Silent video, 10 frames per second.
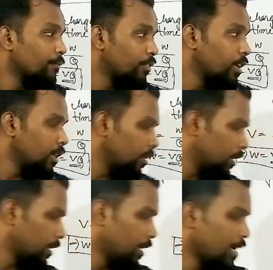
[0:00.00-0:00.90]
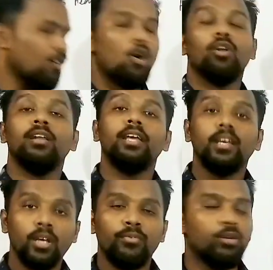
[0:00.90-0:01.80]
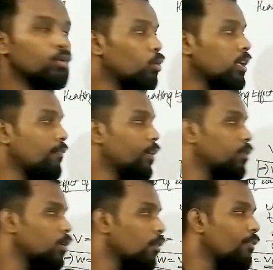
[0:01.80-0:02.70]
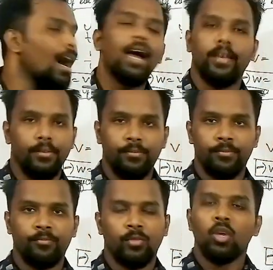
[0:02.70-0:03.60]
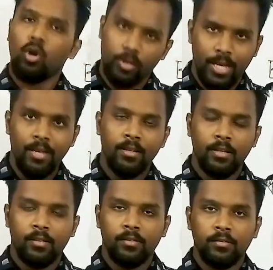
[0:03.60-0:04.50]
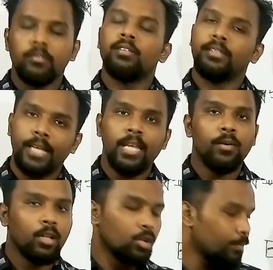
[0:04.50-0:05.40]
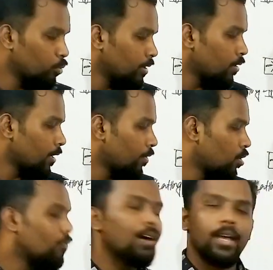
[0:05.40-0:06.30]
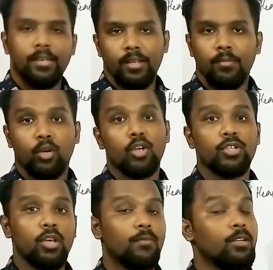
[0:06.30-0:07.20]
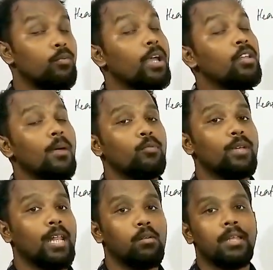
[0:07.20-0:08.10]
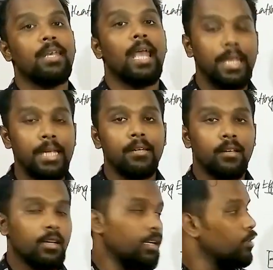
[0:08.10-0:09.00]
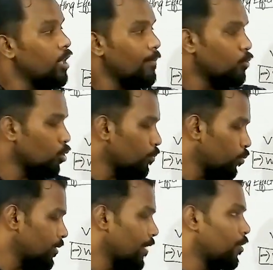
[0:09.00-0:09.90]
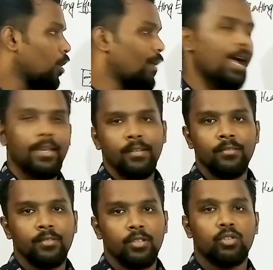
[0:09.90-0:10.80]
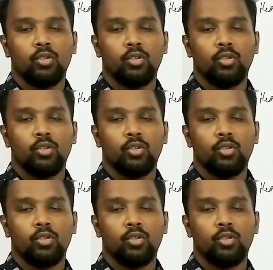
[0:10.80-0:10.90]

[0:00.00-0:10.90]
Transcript: V here only if you know the value of I. Okay? Then you can only put down the value of I here, because when you have to calculate the heat, you have to put the value of I now.